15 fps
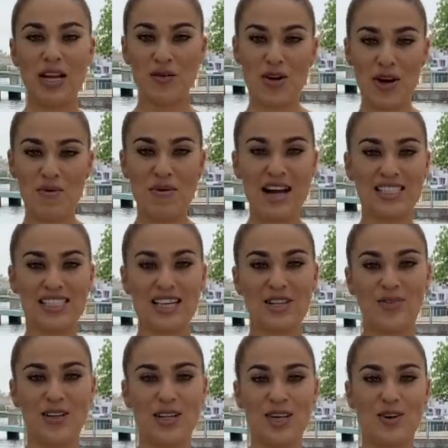Welcome back to another
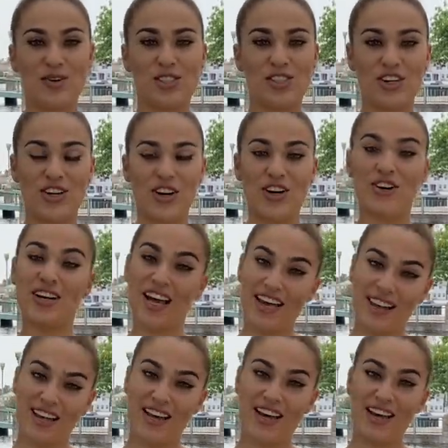video with your girl
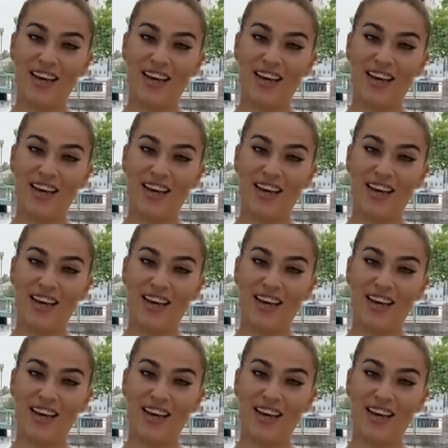Kayla.